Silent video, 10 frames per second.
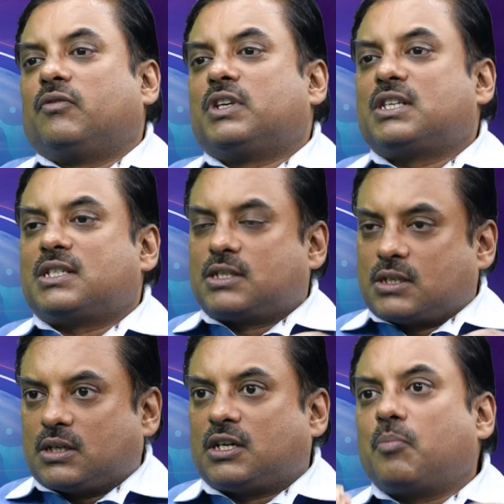which
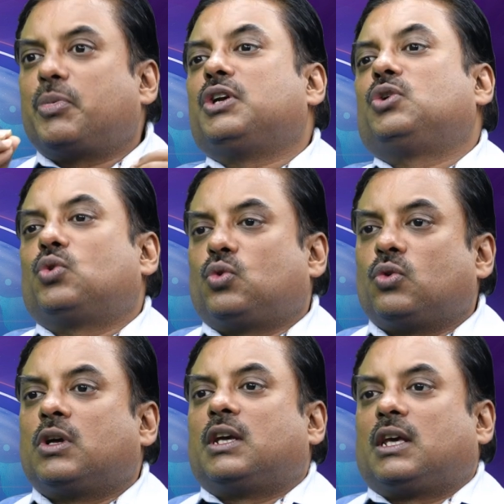is dumped
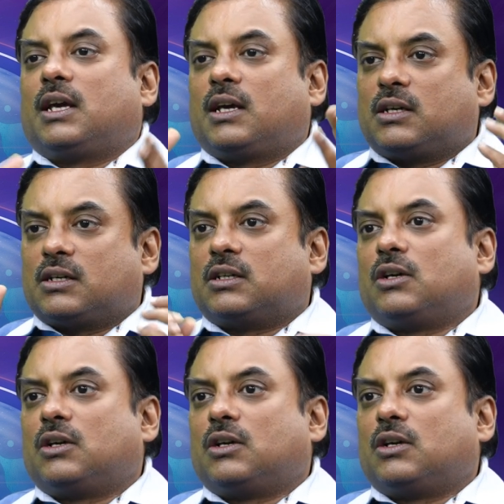into a